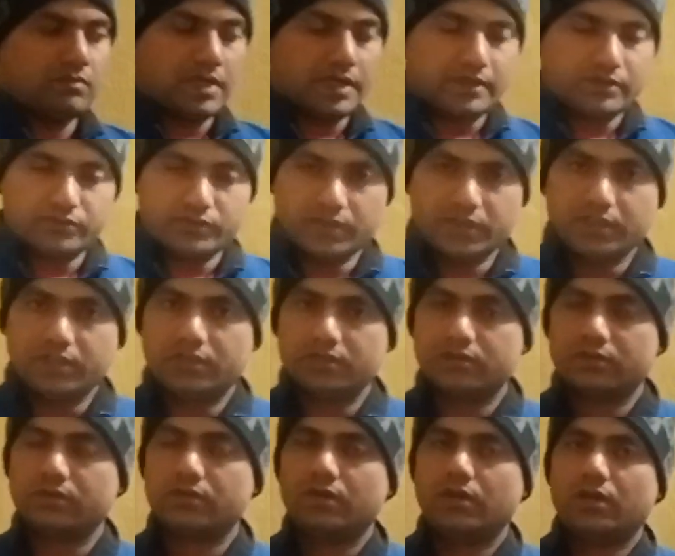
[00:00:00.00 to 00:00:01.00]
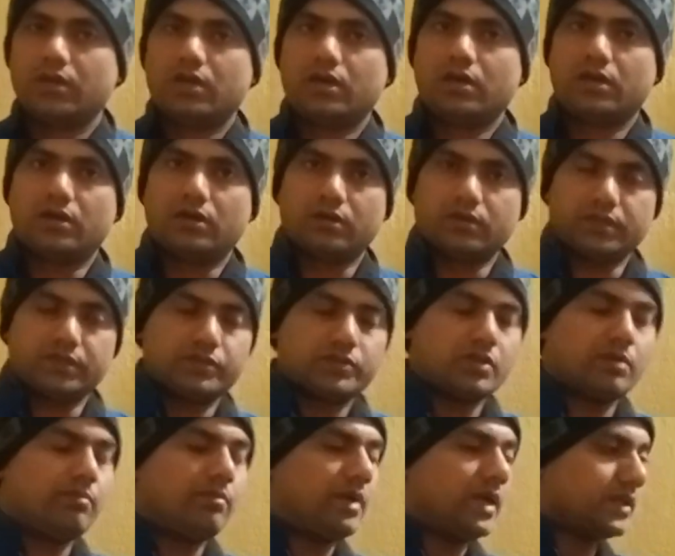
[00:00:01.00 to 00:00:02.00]
agreed in
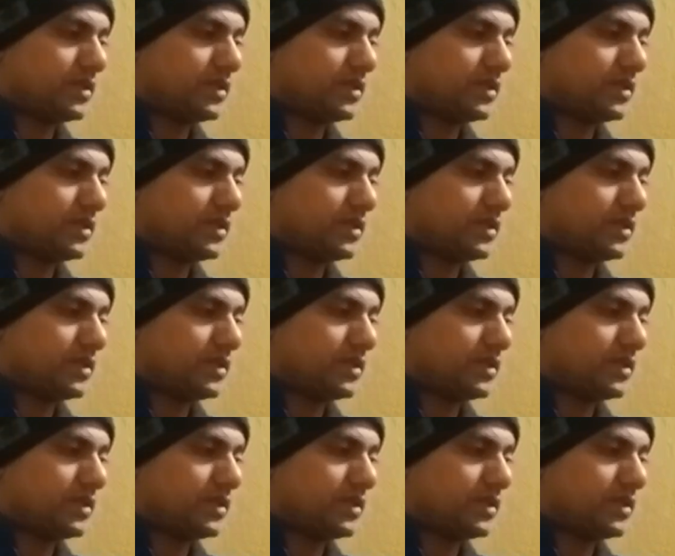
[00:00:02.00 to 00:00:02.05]
some